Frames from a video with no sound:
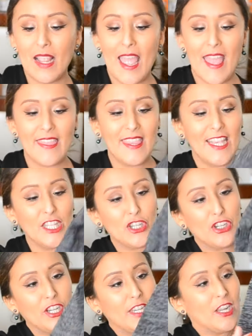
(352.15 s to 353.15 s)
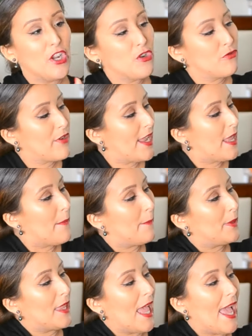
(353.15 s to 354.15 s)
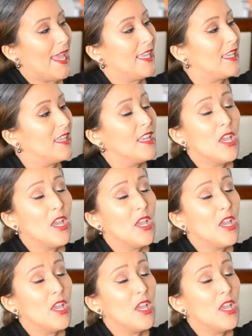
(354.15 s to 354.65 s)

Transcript: And these are in gray and black,